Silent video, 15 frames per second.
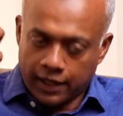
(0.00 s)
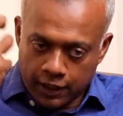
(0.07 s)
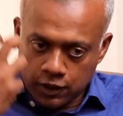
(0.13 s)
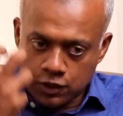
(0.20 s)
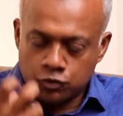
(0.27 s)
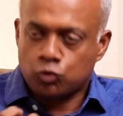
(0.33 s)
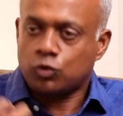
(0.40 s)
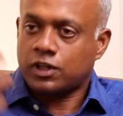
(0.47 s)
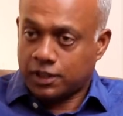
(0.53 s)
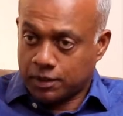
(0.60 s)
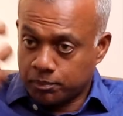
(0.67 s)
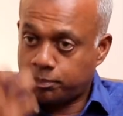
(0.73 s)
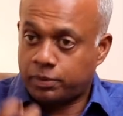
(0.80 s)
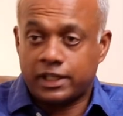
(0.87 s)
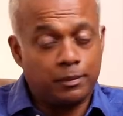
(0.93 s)
I understood it
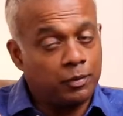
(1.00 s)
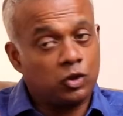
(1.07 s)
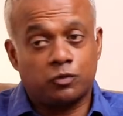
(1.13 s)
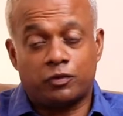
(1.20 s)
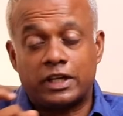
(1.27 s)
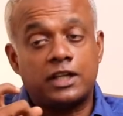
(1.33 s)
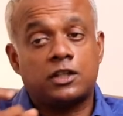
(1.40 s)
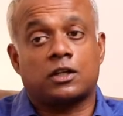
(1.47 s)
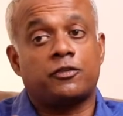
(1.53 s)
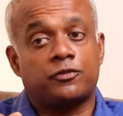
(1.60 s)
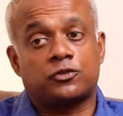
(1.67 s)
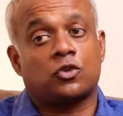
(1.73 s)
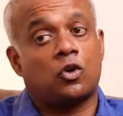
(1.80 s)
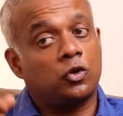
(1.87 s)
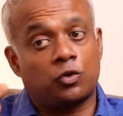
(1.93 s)
completely because very
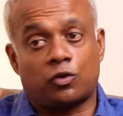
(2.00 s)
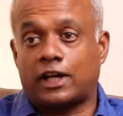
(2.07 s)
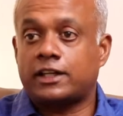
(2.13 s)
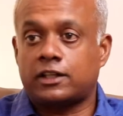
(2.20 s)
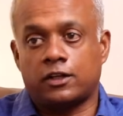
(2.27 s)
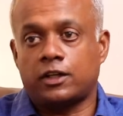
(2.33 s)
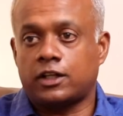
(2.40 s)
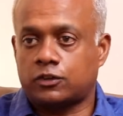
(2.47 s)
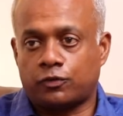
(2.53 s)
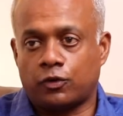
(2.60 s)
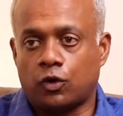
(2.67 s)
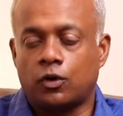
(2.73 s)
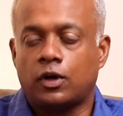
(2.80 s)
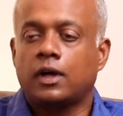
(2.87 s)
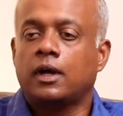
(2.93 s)
tough song to write lyrics for.